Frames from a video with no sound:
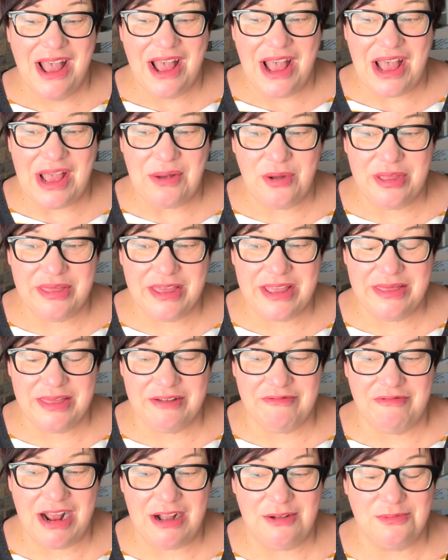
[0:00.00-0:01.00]
within the
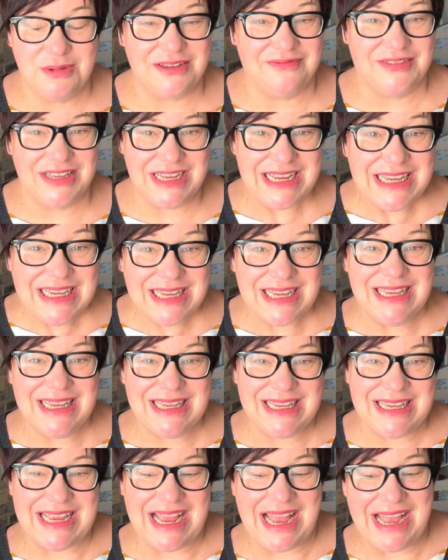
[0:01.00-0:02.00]
realms of
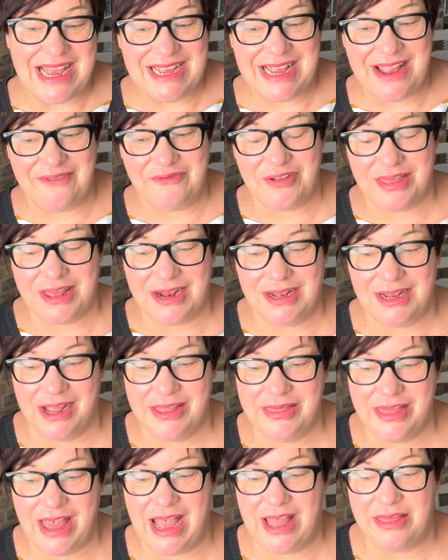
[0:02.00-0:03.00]
decency and everything
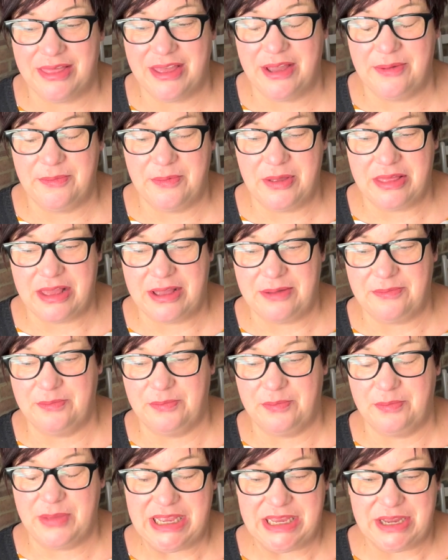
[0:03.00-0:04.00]
like
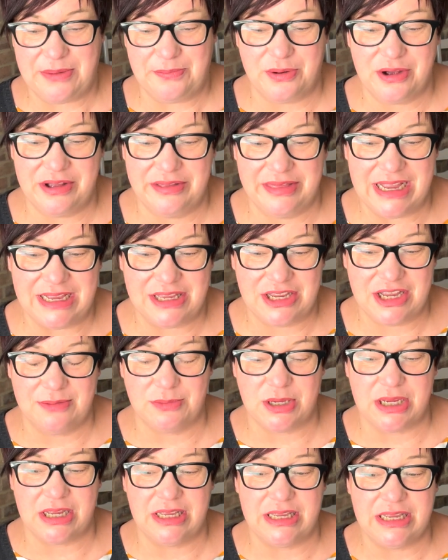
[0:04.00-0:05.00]
that Medium put in their
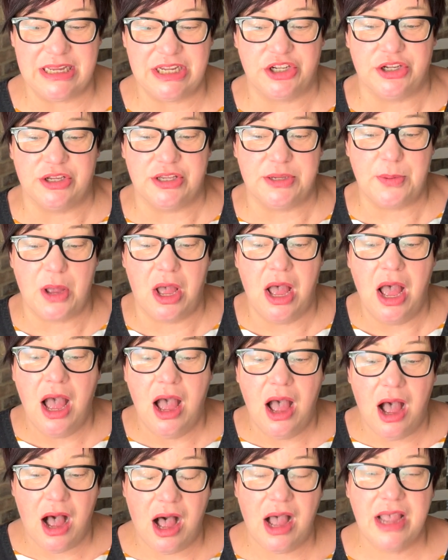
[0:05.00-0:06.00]
terms and conditions, but
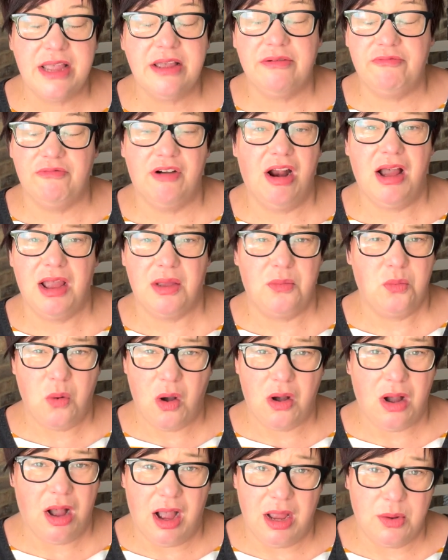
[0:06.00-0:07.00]
I can write
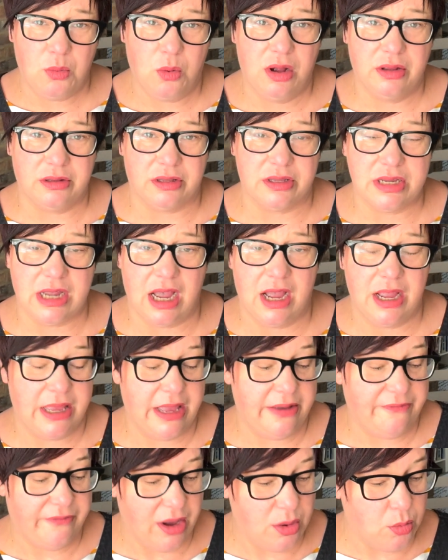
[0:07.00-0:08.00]
what I want.
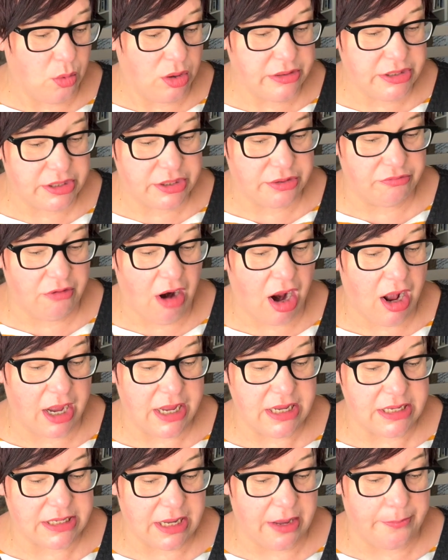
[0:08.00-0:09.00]
If I want to
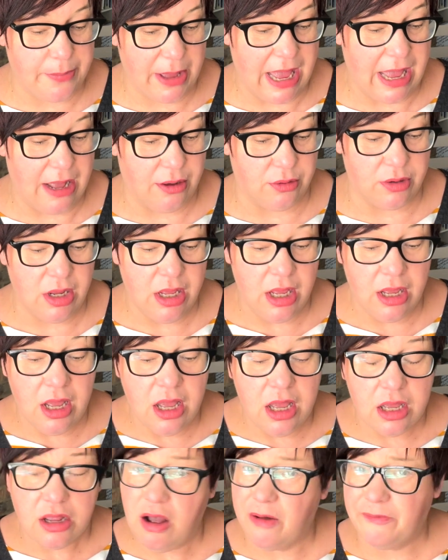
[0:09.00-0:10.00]
write about
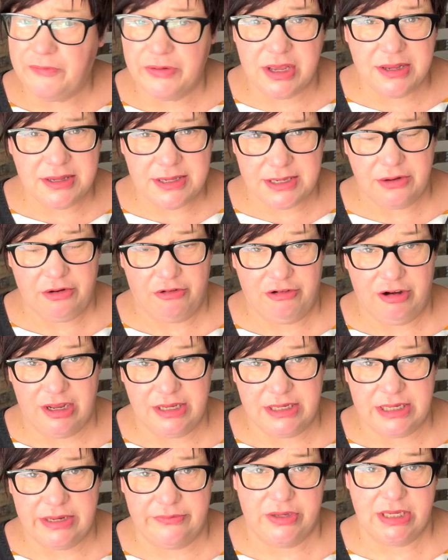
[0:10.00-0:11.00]
confidence and
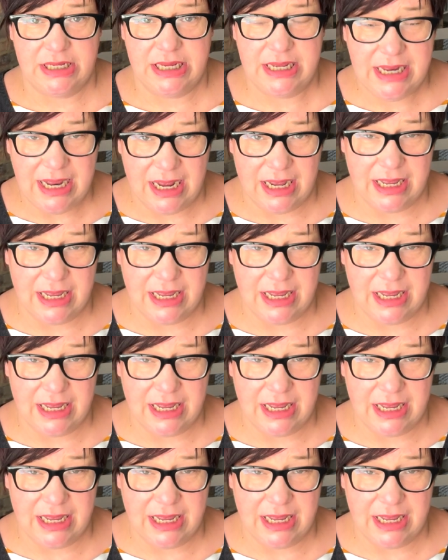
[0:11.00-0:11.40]
creativity, I